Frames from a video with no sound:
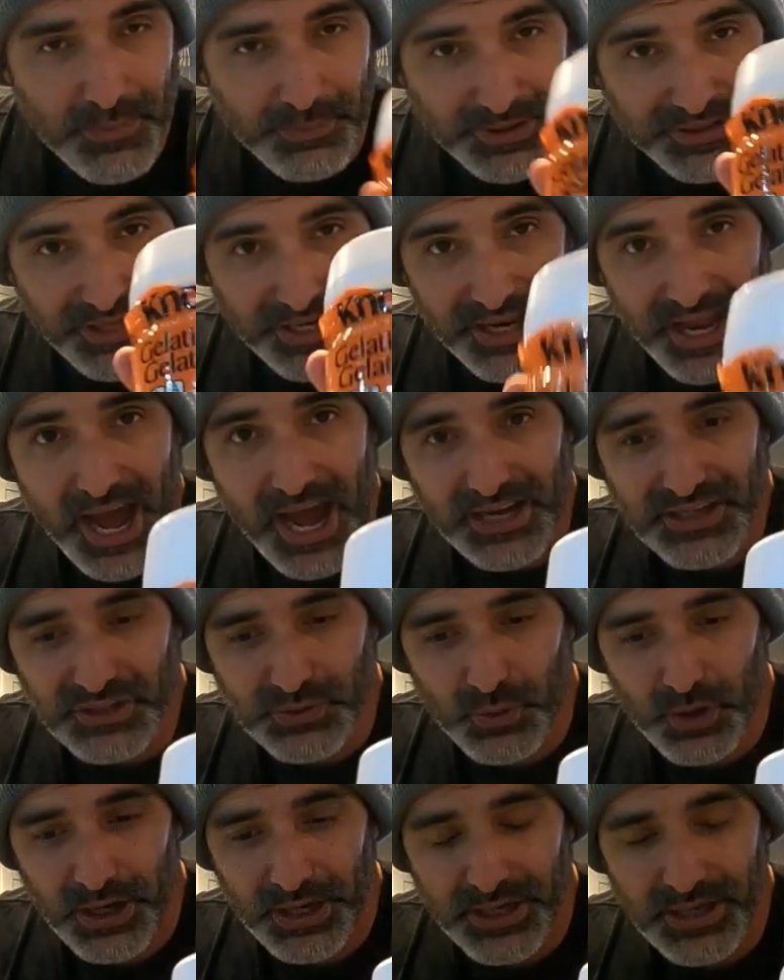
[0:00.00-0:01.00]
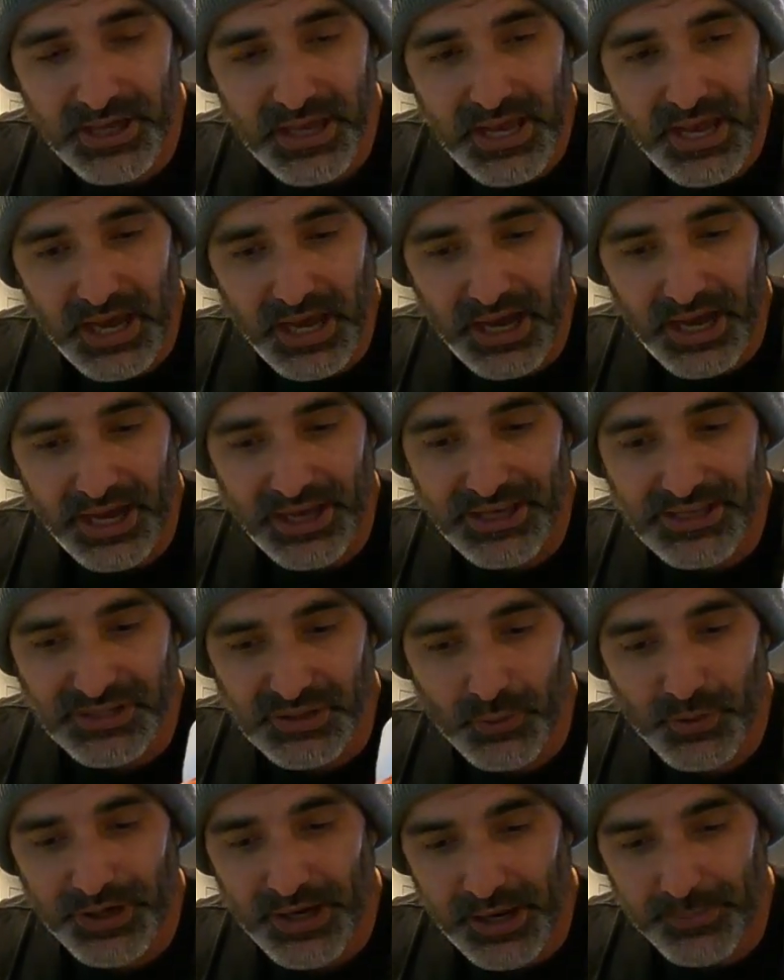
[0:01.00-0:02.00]
But the Knox one is
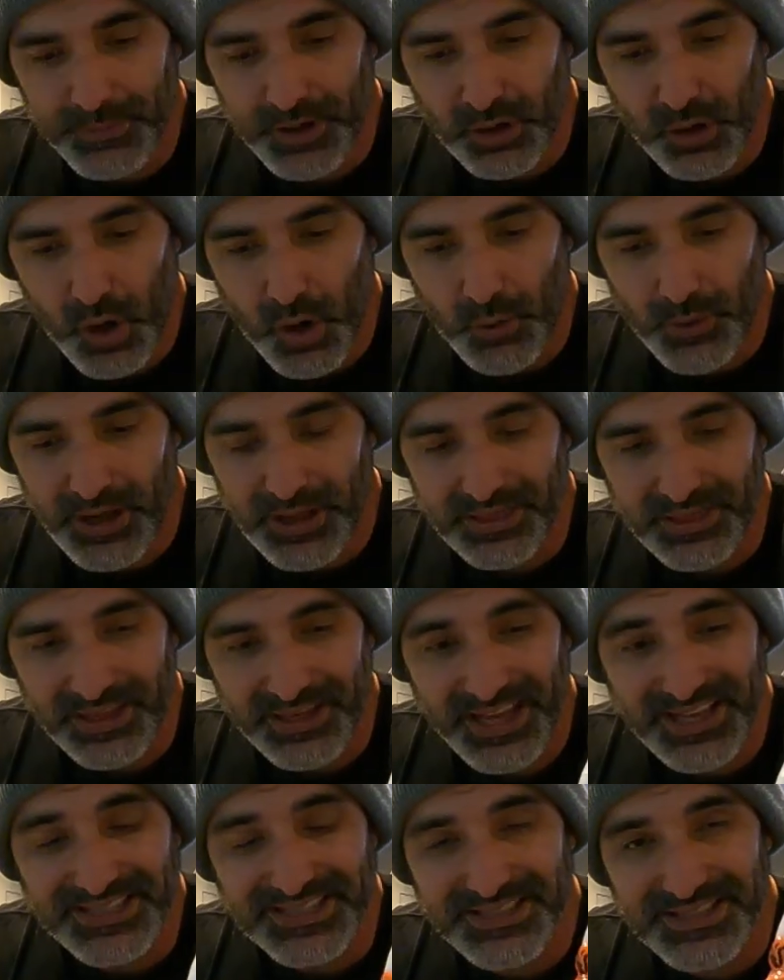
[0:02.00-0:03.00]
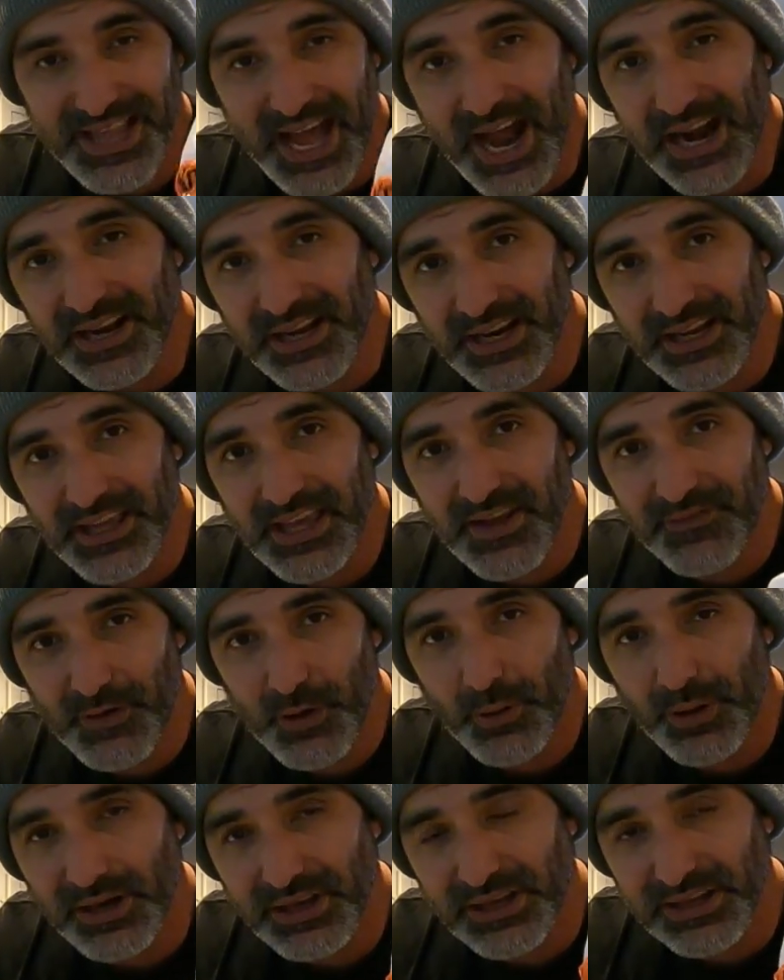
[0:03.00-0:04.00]
the one I'm gonna go with. It's not gonna give
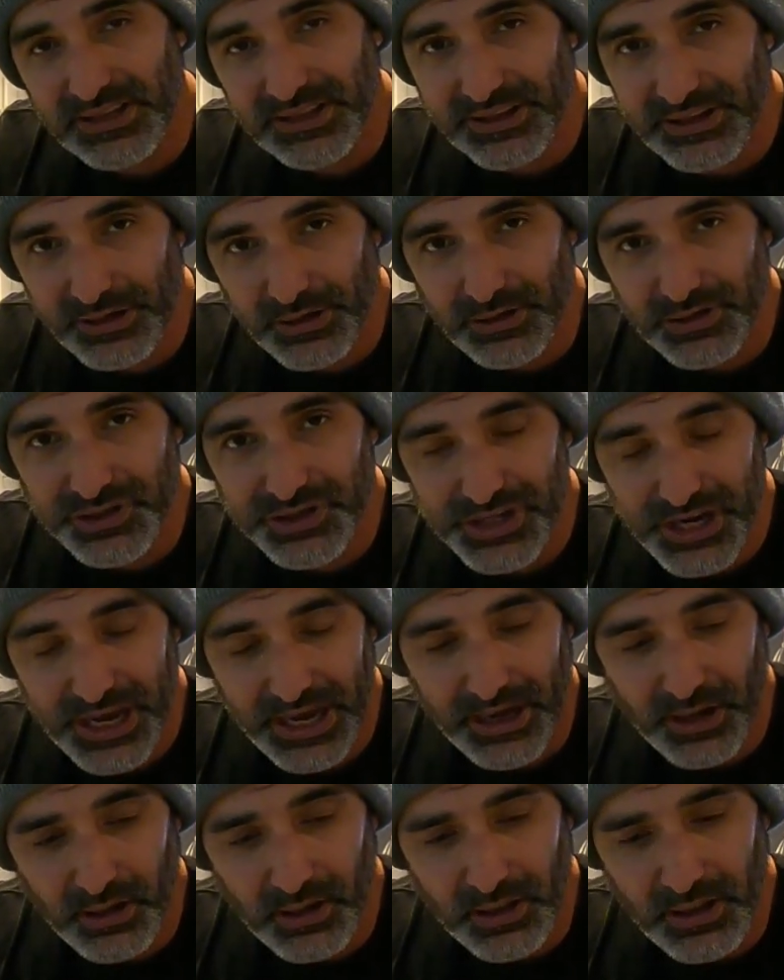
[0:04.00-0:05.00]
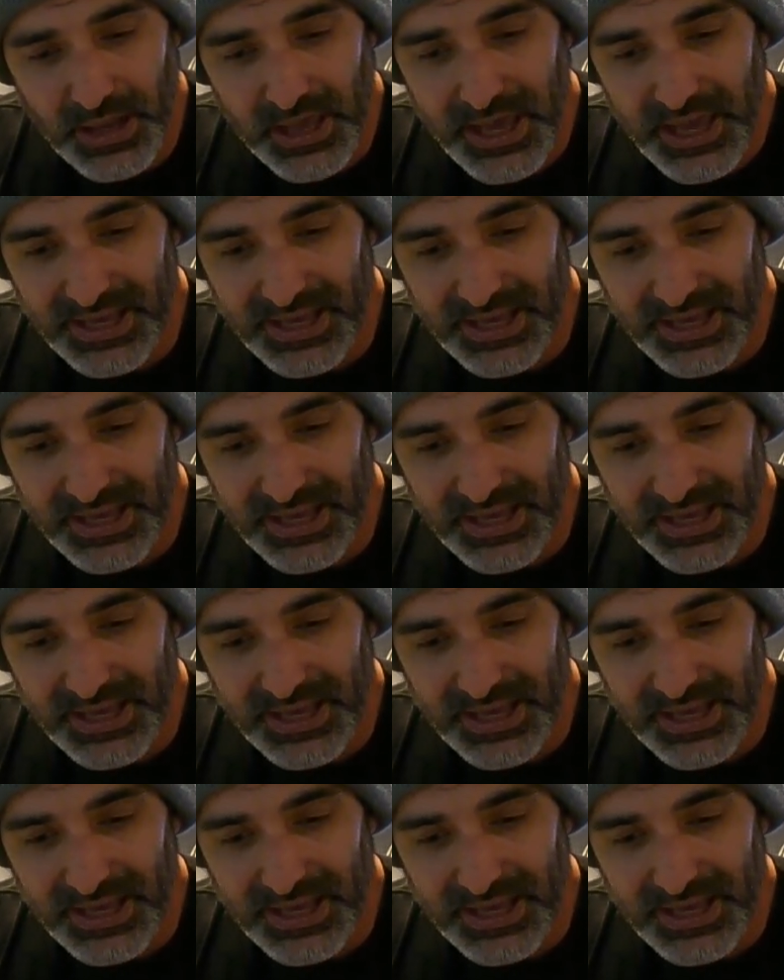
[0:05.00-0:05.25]
you a clear gel.